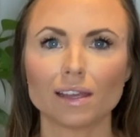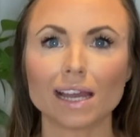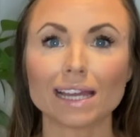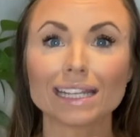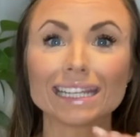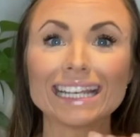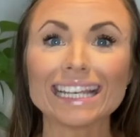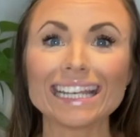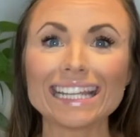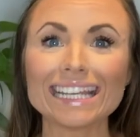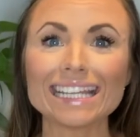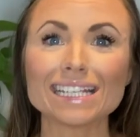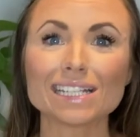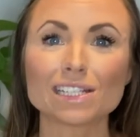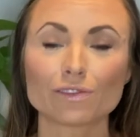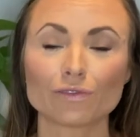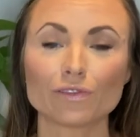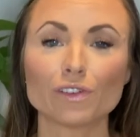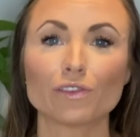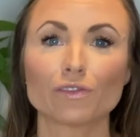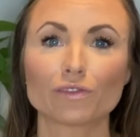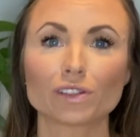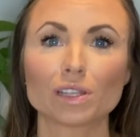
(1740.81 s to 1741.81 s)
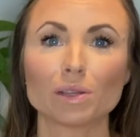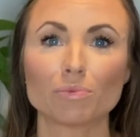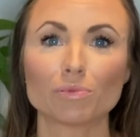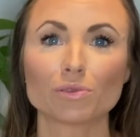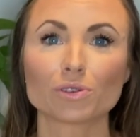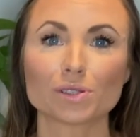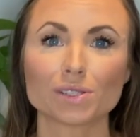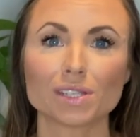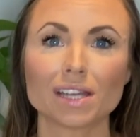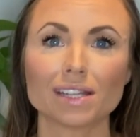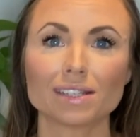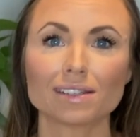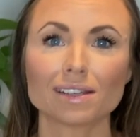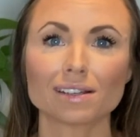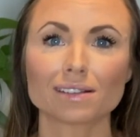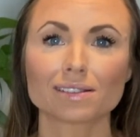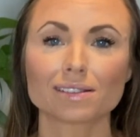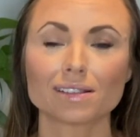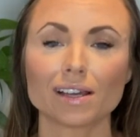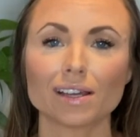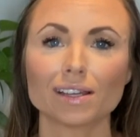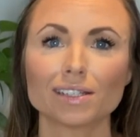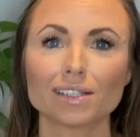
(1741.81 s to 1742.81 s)
at least 50%
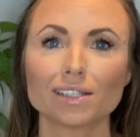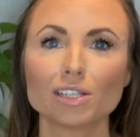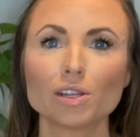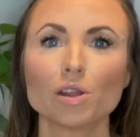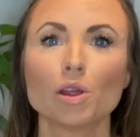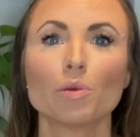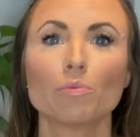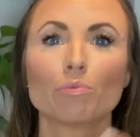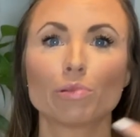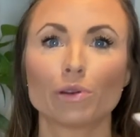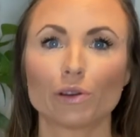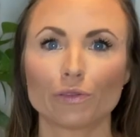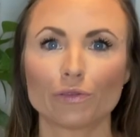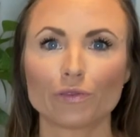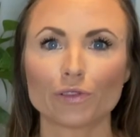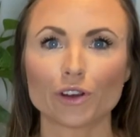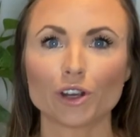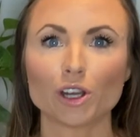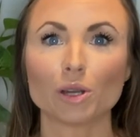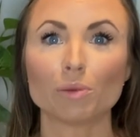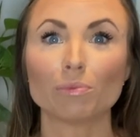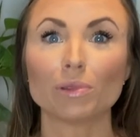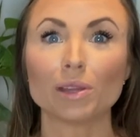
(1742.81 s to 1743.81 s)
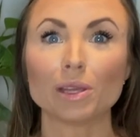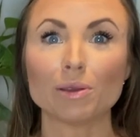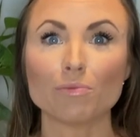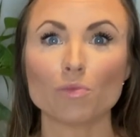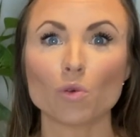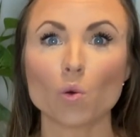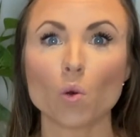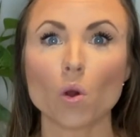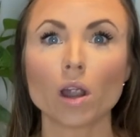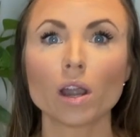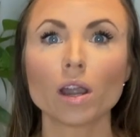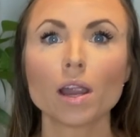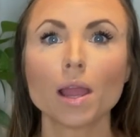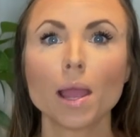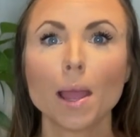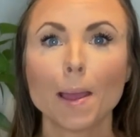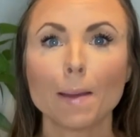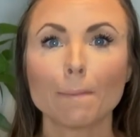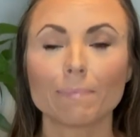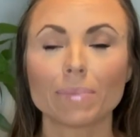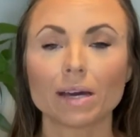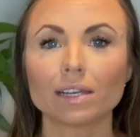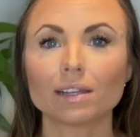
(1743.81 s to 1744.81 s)
excited, preferably more,
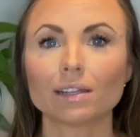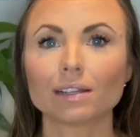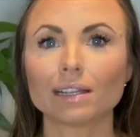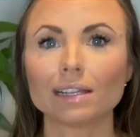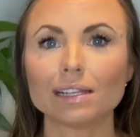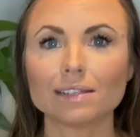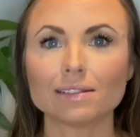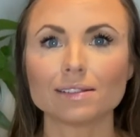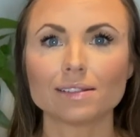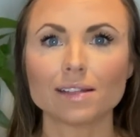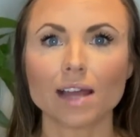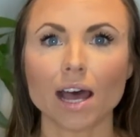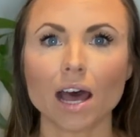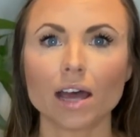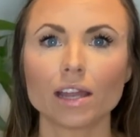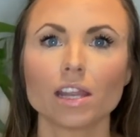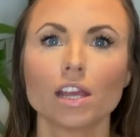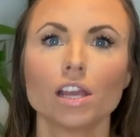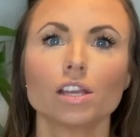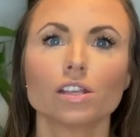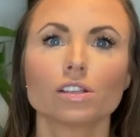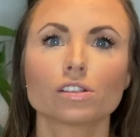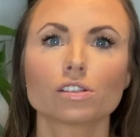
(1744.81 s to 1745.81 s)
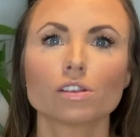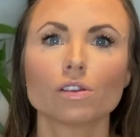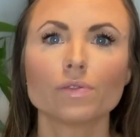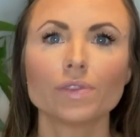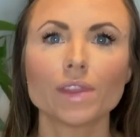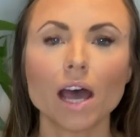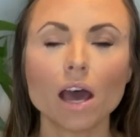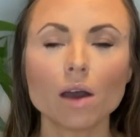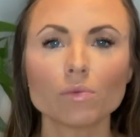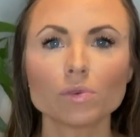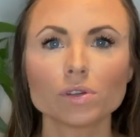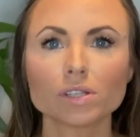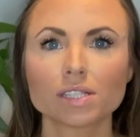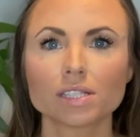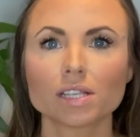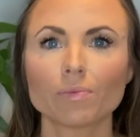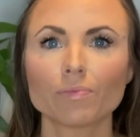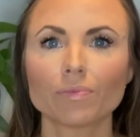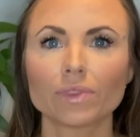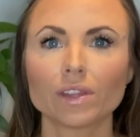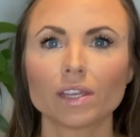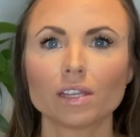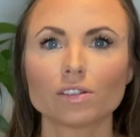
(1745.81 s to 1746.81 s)
but at least that. So that was
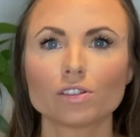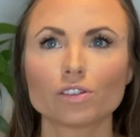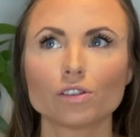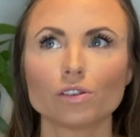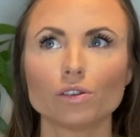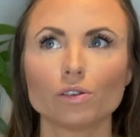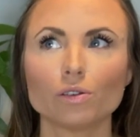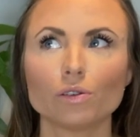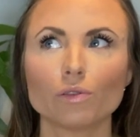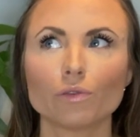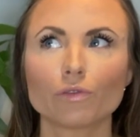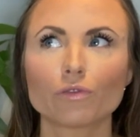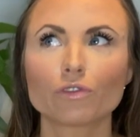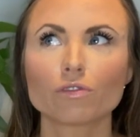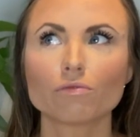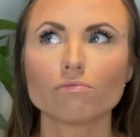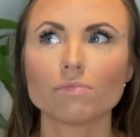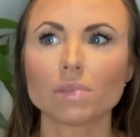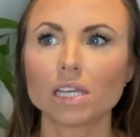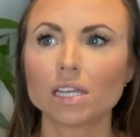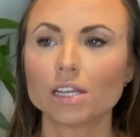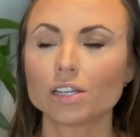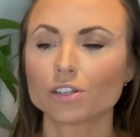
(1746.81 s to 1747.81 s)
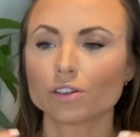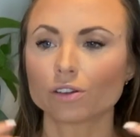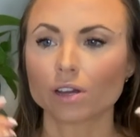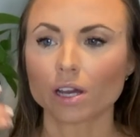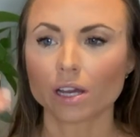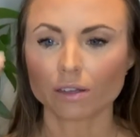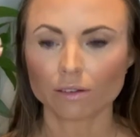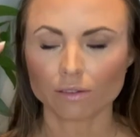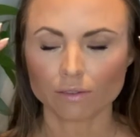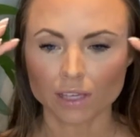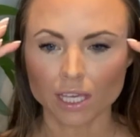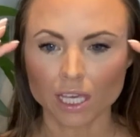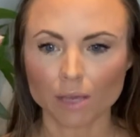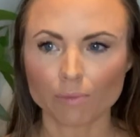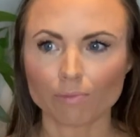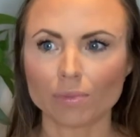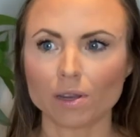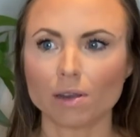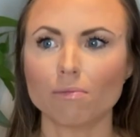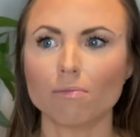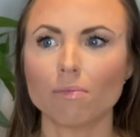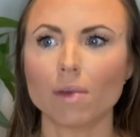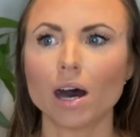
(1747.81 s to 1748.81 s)
something for me to kind of keep
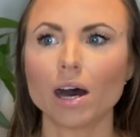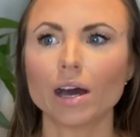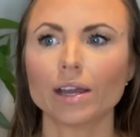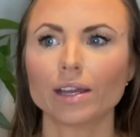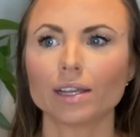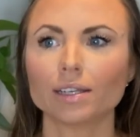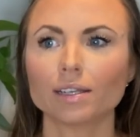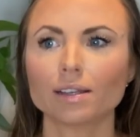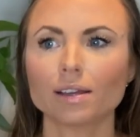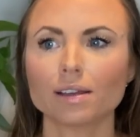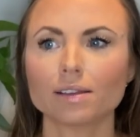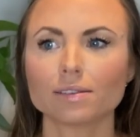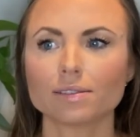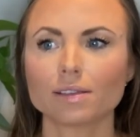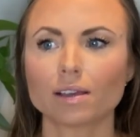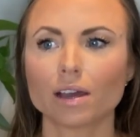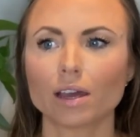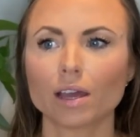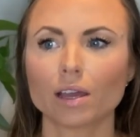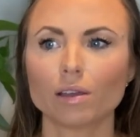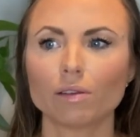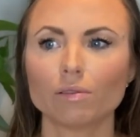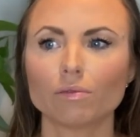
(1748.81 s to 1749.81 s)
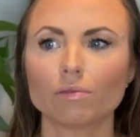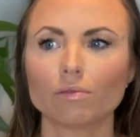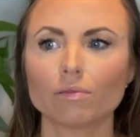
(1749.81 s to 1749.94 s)
in mind as I